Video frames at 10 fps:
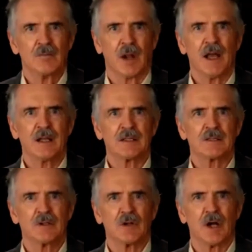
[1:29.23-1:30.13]
Blacks
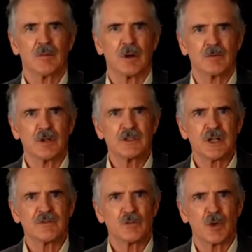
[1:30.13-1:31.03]
who come
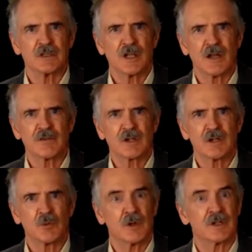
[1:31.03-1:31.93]
originally from West
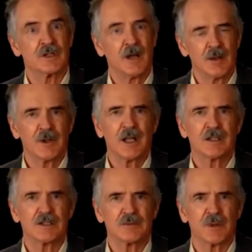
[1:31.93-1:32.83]
Africa will dominate
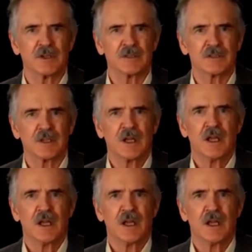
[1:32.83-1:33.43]
the sprints,